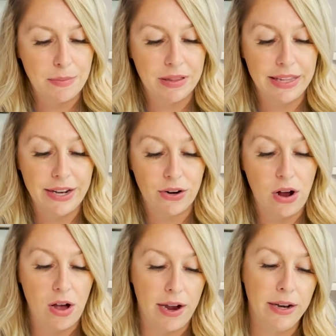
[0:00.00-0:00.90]
later
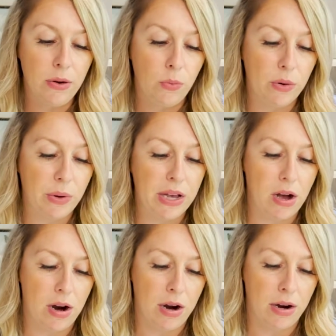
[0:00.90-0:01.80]
on when we
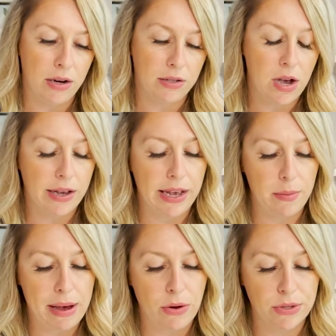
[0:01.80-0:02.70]
are talking
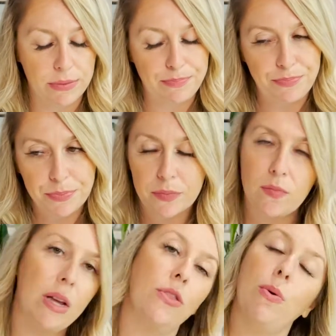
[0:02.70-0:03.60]
about
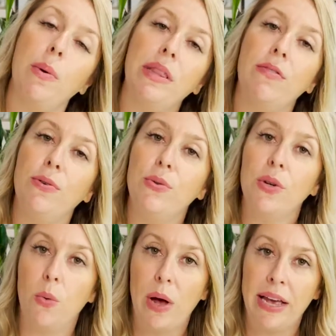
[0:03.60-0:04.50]
throwing the foods
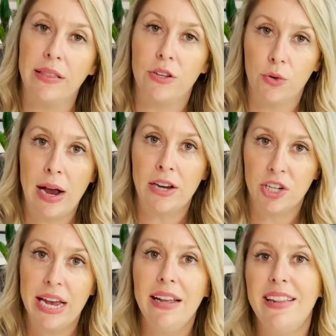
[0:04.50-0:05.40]
away in the trash
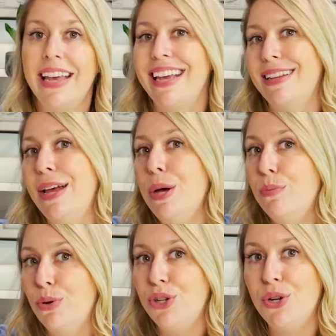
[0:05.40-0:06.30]
can, and they can
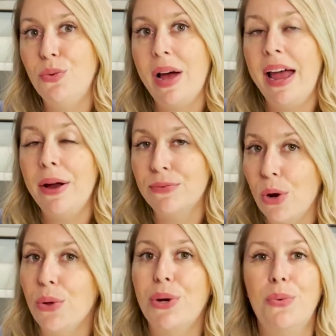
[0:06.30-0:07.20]
push it away,
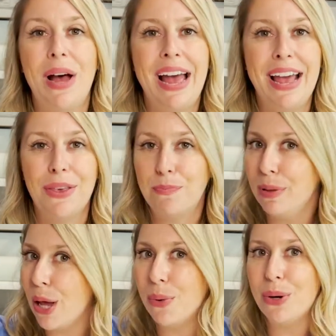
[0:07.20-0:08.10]
roll it away,
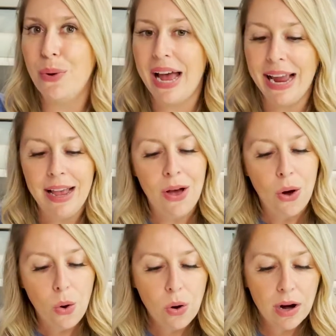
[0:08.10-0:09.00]
blow it away,
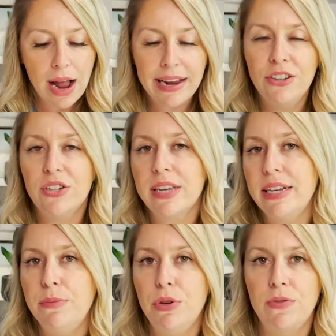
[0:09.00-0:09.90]
or I can just
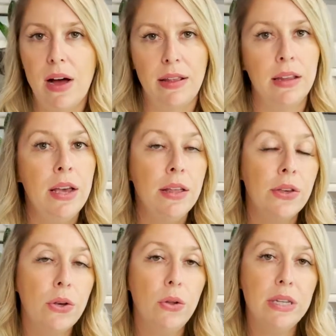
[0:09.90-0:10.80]
kind of move on. The
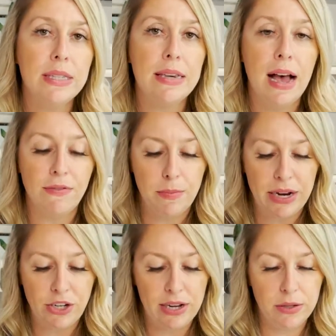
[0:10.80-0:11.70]
goal is not for my
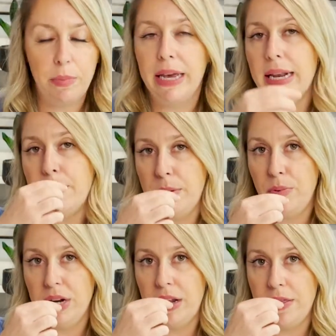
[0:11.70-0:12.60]
child to pick it up and
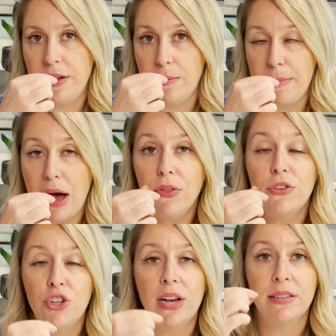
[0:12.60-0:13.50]
put it in their
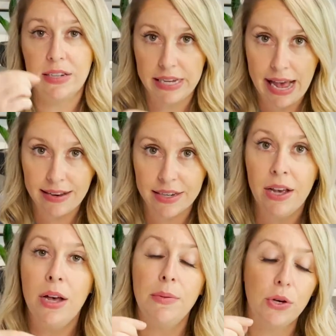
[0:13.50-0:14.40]
mouth just yet.
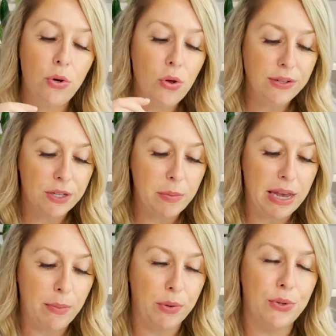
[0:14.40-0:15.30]
The goal is to
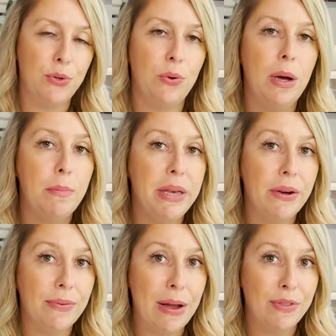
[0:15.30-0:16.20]
be able to be
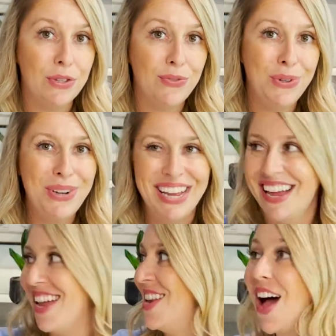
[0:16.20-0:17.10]
around this food,
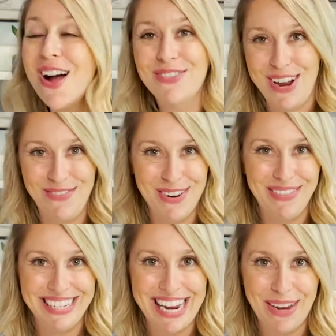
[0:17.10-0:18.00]
not run from
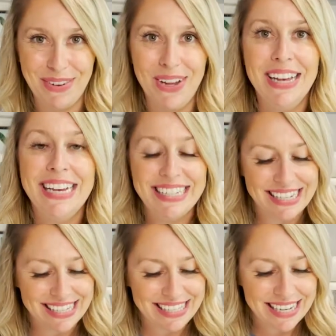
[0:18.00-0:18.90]
the table,
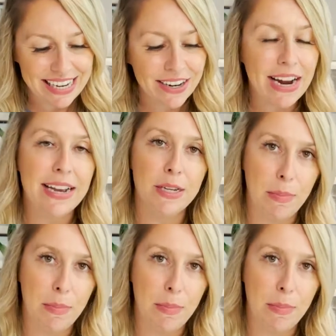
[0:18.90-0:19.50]
to sit here and to